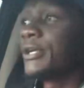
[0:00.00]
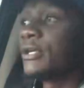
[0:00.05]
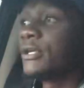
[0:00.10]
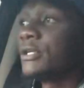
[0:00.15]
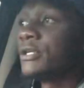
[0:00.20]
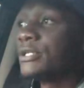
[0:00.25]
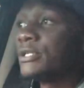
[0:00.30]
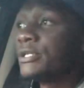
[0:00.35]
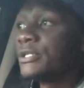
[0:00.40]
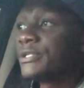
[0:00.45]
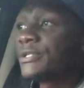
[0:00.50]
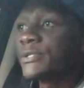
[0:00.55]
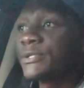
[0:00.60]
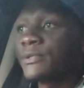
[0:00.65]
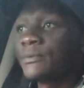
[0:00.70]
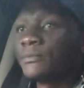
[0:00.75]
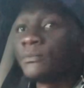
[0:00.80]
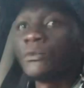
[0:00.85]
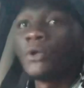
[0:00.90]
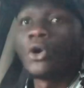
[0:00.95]

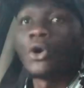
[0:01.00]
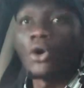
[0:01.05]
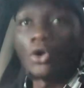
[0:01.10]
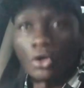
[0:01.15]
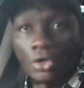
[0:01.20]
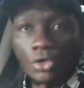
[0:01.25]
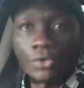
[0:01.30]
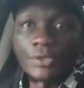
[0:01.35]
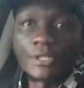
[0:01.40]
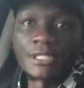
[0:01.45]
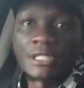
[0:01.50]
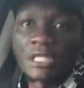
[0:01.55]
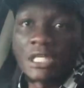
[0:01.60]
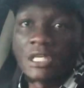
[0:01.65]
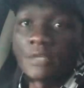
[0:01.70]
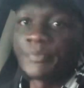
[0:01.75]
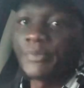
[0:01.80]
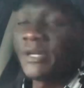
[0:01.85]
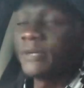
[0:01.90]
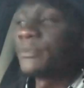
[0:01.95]
is always
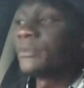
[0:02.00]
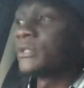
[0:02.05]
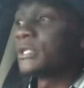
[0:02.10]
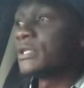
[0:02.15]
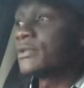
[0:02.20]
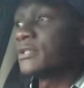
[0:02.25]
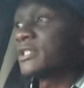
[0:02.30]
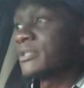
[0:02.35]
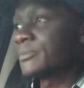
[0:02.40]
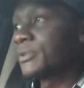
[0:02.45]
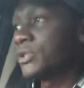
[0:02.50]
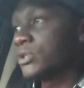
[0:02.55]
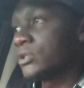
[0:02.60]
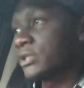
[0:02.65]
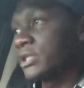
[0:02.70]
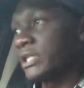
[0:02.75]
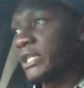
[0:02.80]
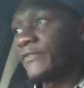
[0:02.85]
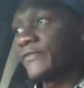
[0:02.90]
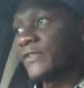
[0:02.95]
keep up with the
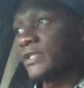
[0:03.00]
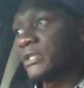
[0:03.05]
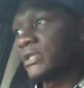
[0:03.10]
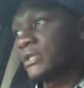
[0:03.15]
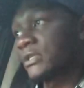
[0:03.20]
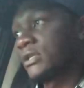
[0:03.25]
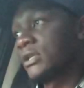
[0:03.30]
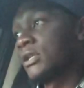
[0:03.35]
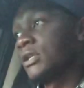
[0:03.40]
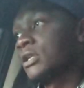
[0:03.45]
transmission service.